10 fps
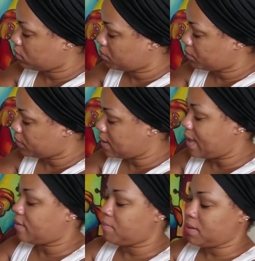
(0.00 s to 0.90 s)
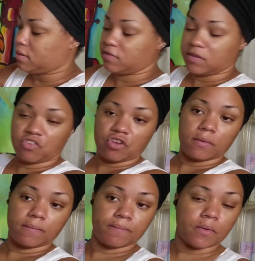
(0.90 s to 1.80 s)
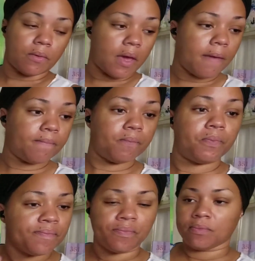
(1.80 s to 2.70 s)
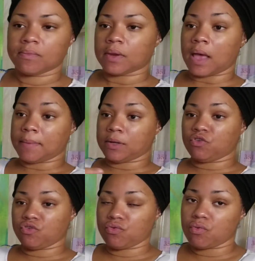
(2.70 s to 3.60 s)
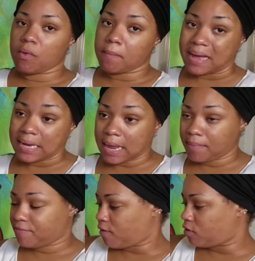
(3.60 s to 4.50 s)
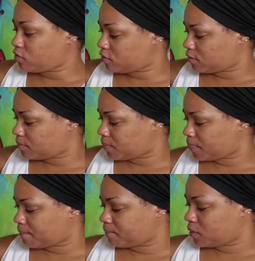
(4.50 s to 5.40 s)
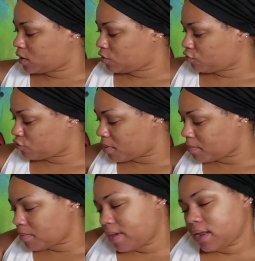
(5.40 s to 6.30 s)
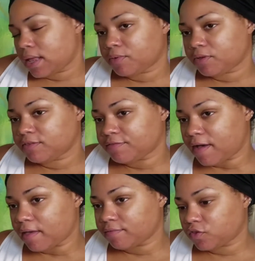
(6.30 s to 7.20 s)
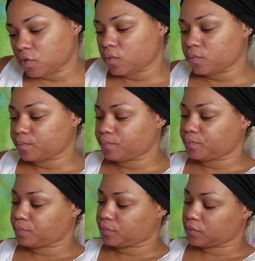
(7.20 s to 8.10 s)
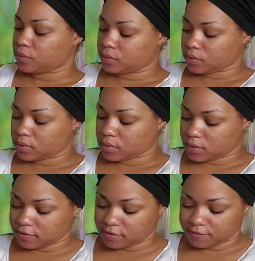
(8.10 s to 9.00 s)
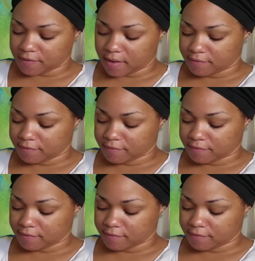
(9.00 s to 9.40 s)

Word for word: Put it at the middle stitching, okay? I'm gonna do my nape first. So remember my nape was five, so this is five.